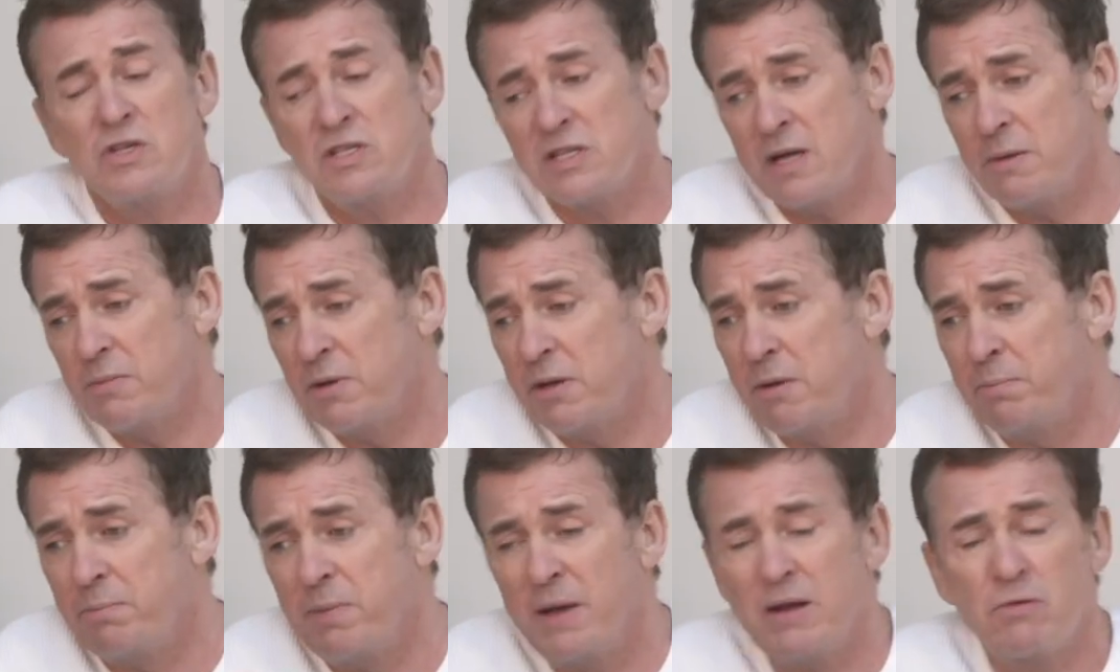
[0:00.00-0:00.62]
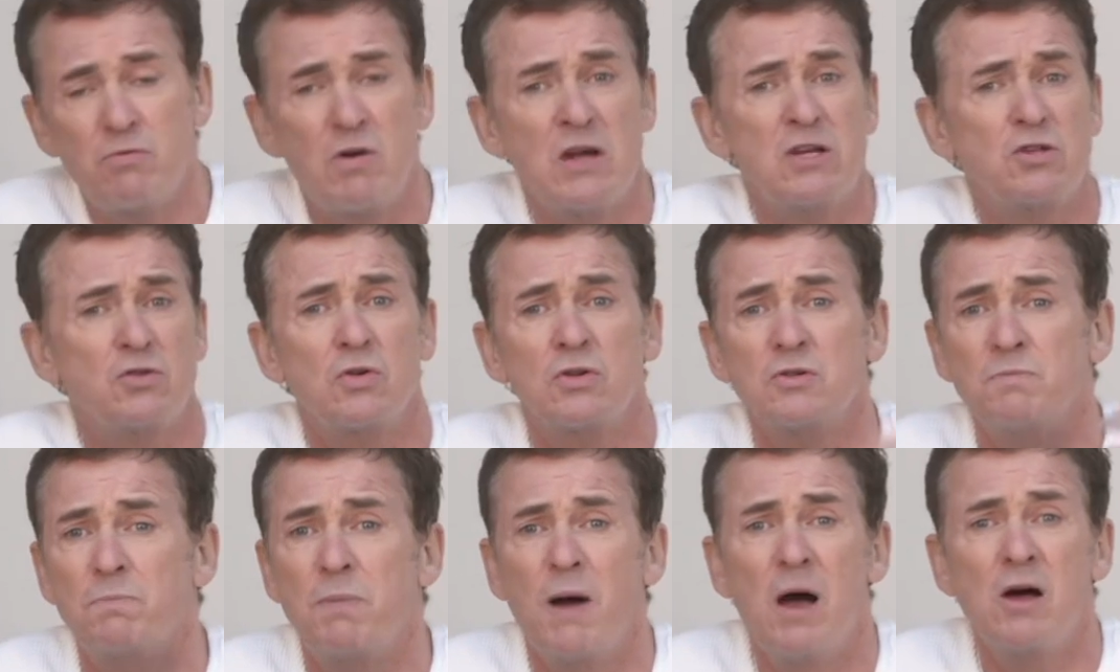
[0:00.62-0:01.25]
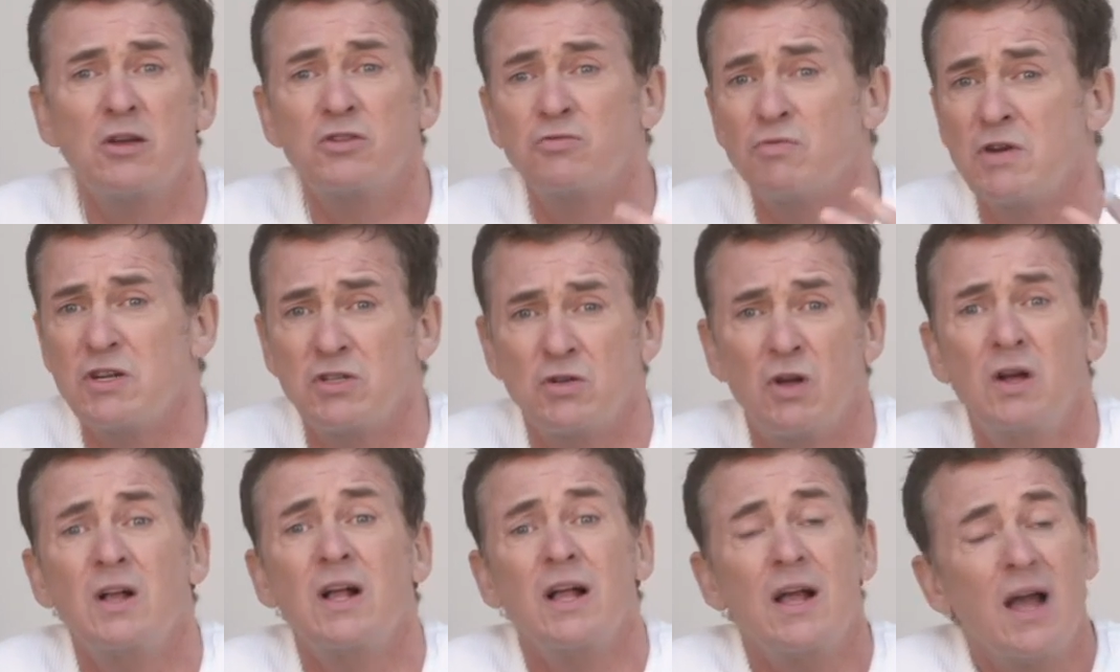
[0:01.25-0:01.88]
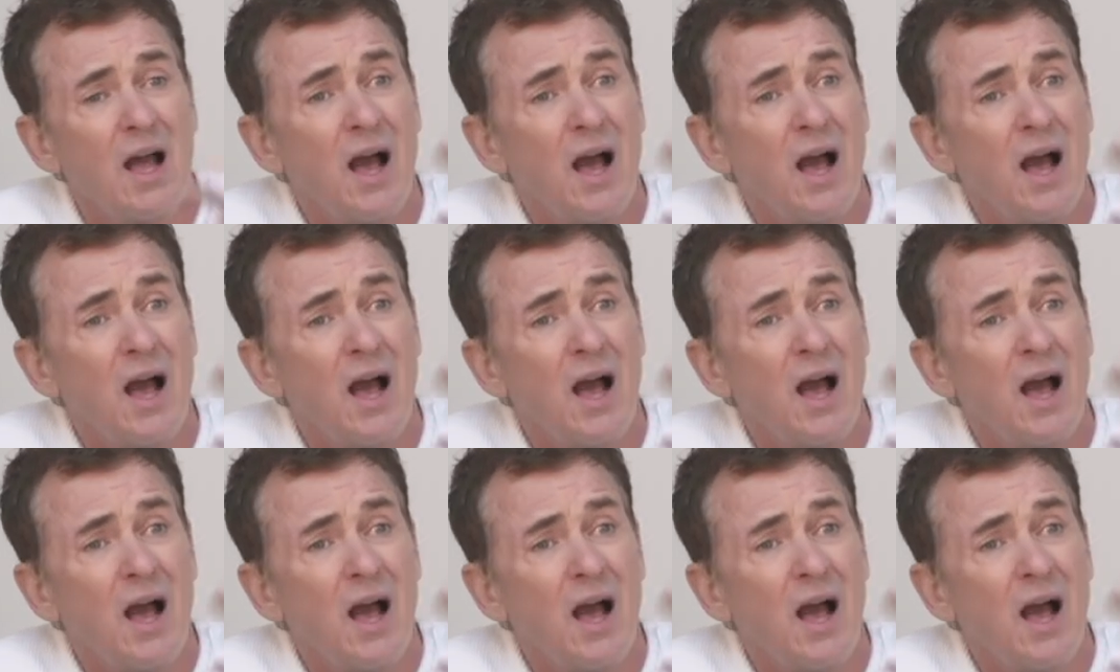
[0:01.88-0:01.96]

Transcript: Some of the big restaurants, bars, restaurants,